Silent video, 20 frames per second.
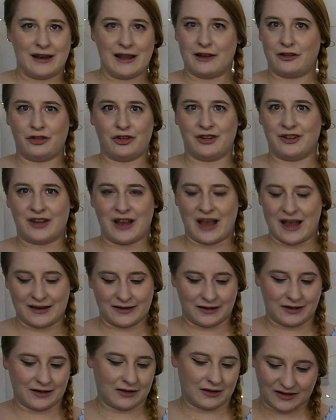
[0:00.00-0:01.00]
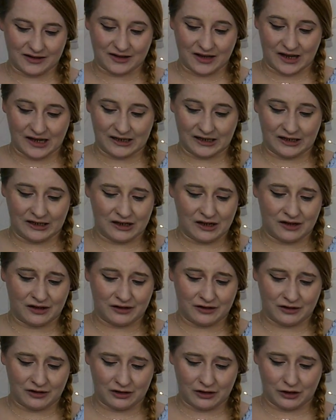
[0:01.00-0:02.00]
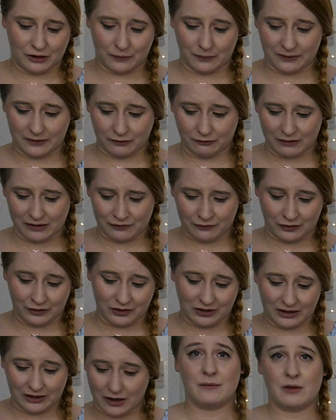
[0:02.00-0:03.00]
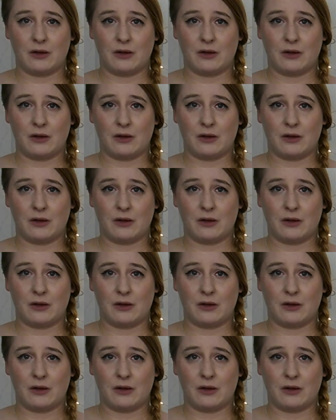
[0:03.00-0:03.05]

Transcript: legend has it that Sally Lunn, who is a refugee,